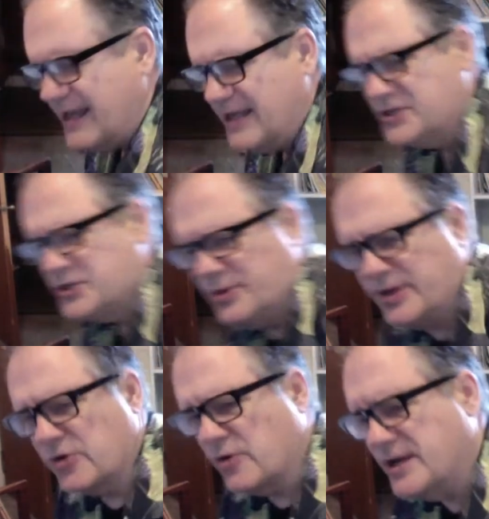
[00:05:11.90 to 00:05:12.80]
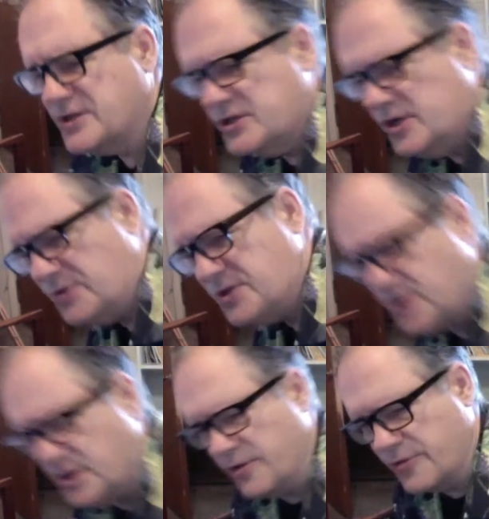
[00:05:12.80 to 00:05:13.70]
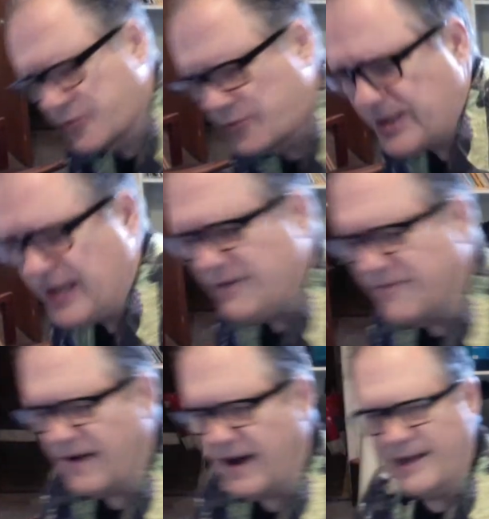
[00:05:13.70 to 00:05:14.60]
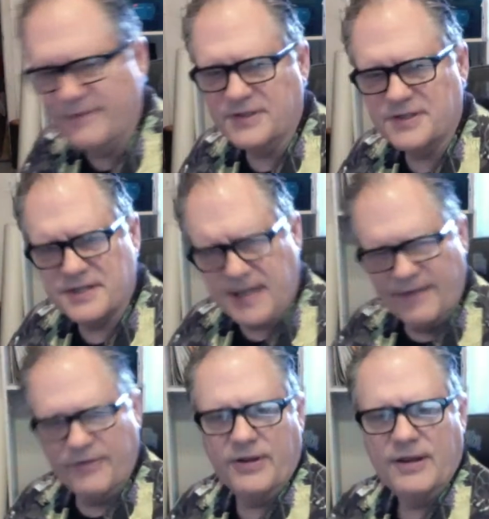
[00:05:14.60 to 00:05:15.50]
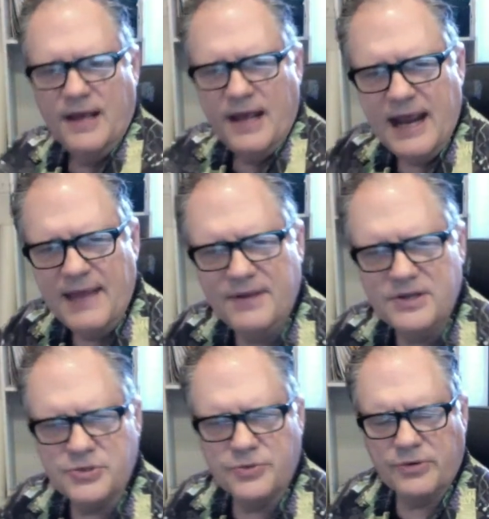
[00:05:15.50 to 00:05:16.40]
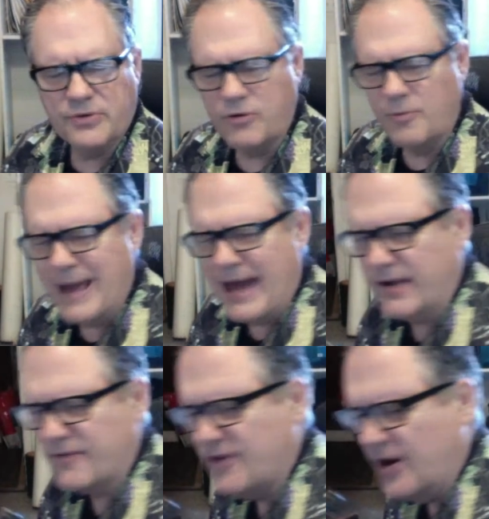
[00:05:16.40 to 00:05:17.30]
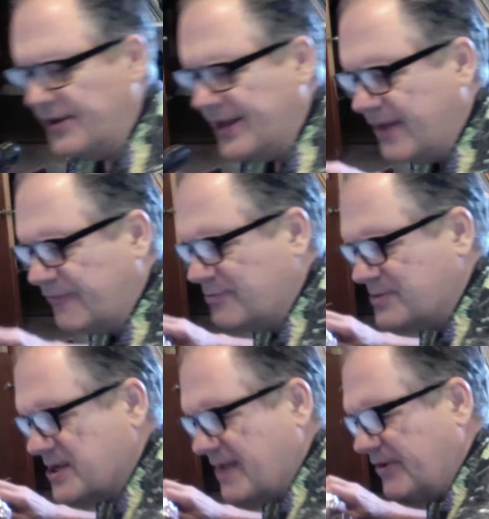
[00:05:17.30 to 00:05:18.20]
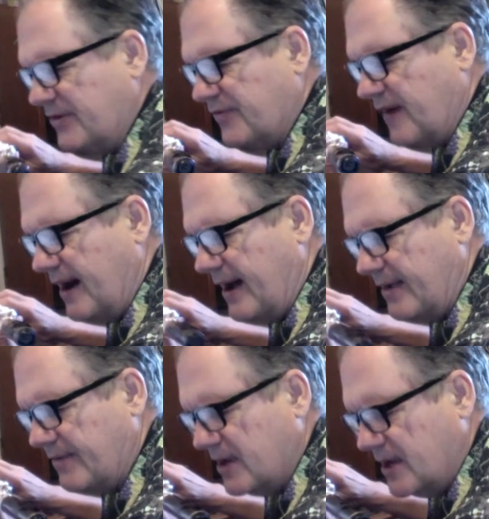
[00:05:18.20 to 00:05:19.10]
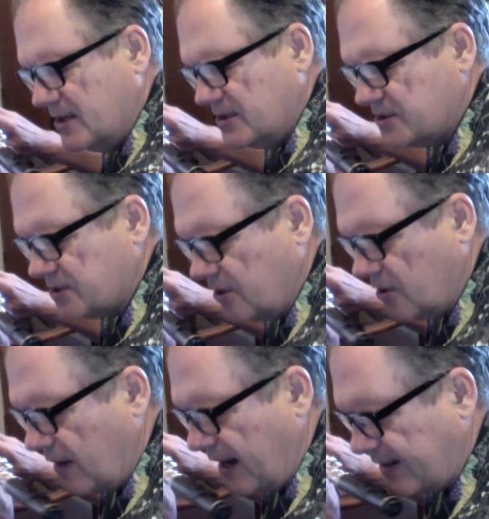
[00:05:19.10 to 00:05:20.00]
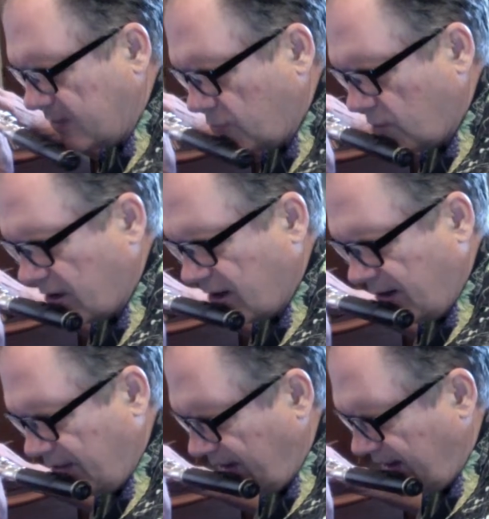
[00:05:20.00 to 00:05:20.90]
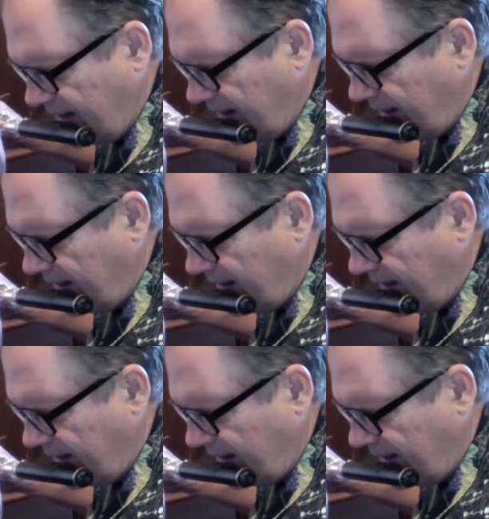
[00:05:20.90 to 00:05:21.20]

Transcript: he's doing grace notes into 3, 5, and 7, and then he's doing a chromatic fall down from 7 to 5. So I could work on that.